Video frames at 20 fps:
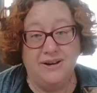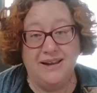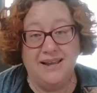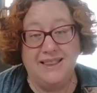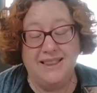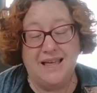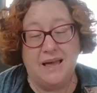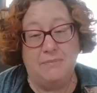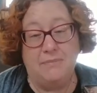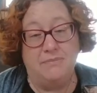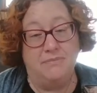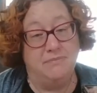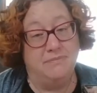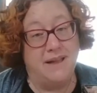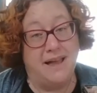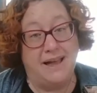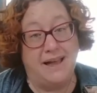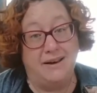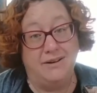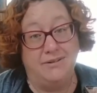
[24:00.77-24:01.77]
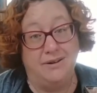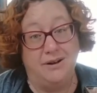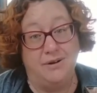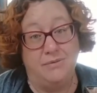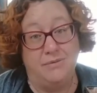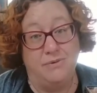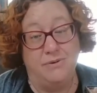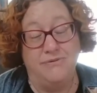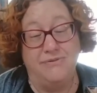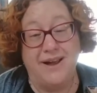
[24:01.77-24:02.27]
get them. I don't know.
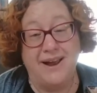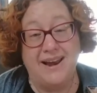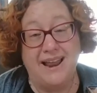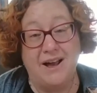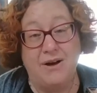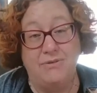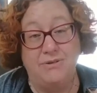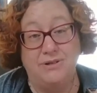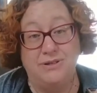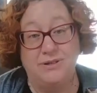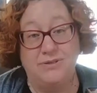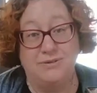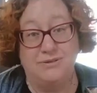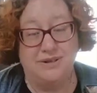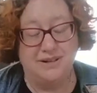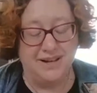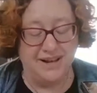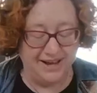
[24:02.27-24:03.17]
We'll find out soon.